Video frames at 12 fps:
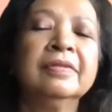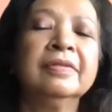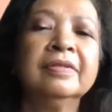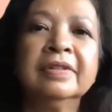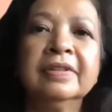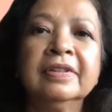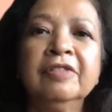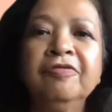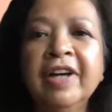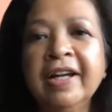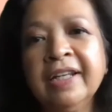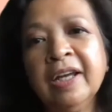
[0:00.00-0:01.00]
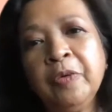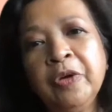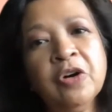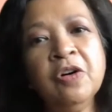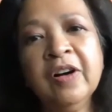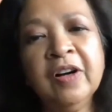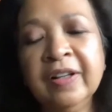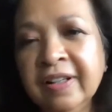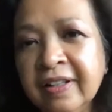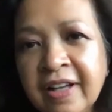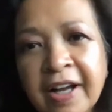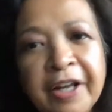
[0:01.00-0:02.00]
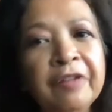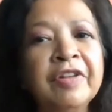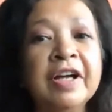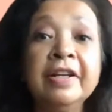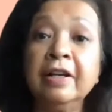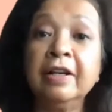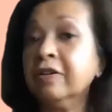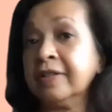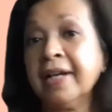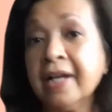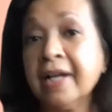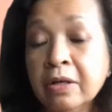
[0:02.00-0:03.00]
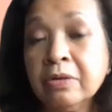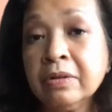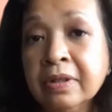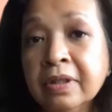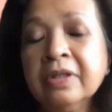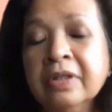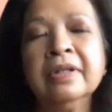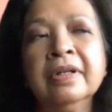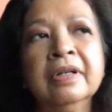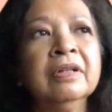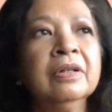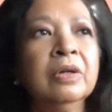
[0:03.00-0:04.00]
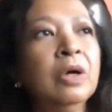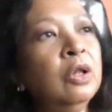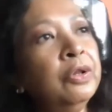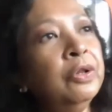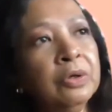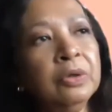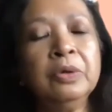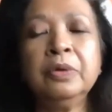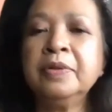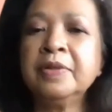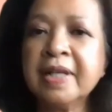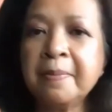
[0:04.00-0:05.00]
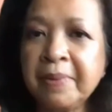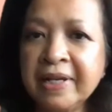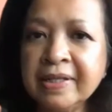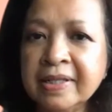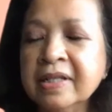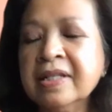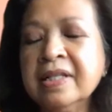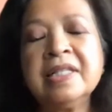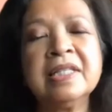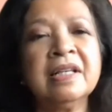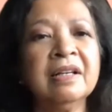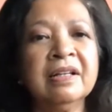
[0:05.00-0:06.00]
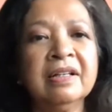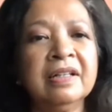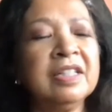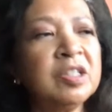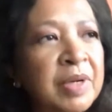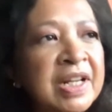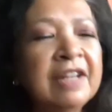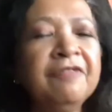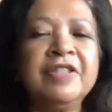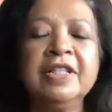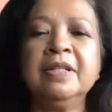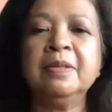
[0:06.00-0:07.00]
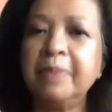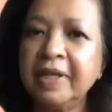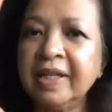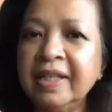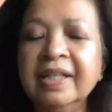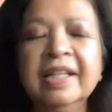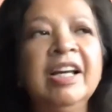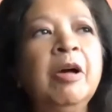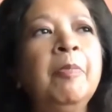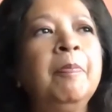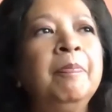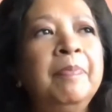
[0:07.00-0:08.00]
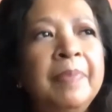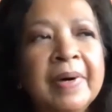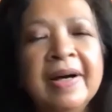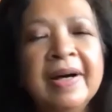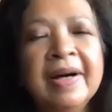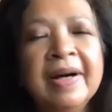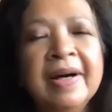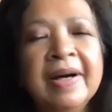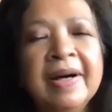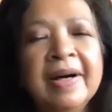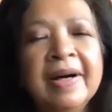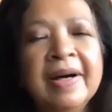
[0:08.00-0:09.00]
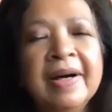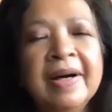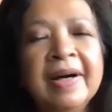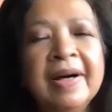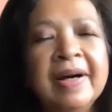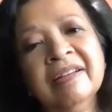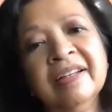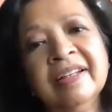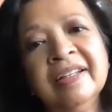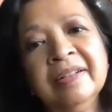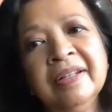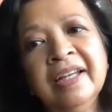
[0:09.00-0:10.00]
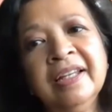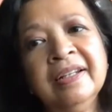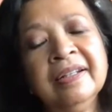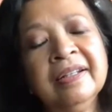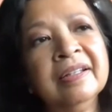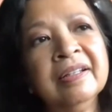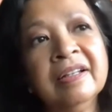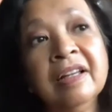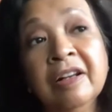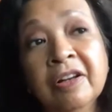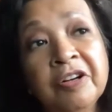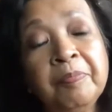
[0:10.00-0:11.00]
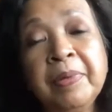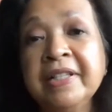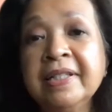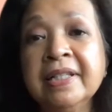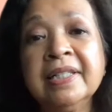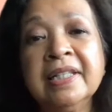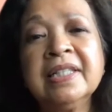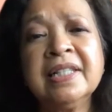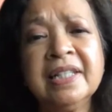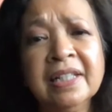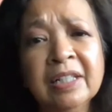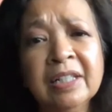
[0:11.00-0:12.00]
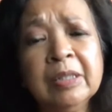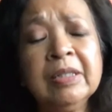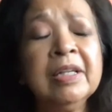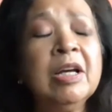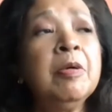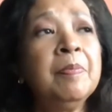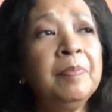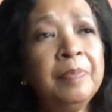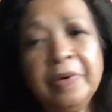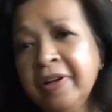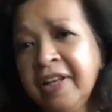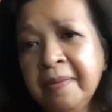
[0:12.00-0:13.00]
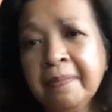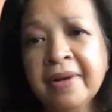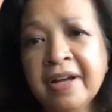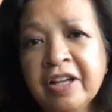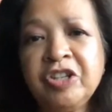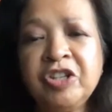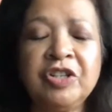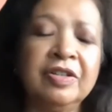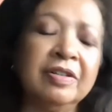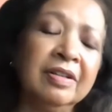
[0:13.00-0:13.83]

the fact that we're all kind of under lockdown. Although in some places it's been lifted a bit, but in a lot of places it's still pretty much